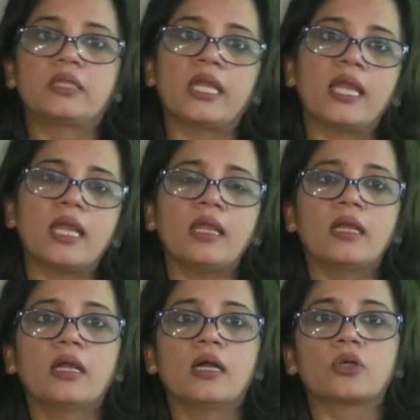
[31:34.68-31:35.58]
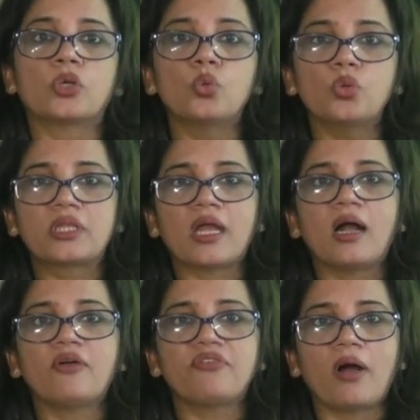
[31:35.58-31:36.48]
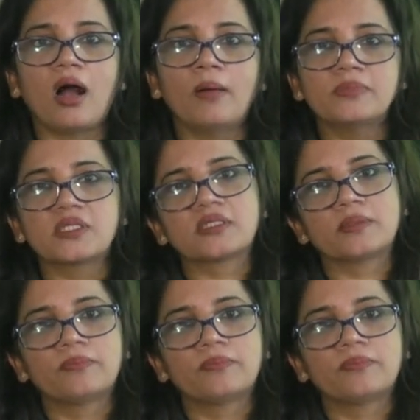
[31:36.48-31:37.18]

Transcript: they grew their farms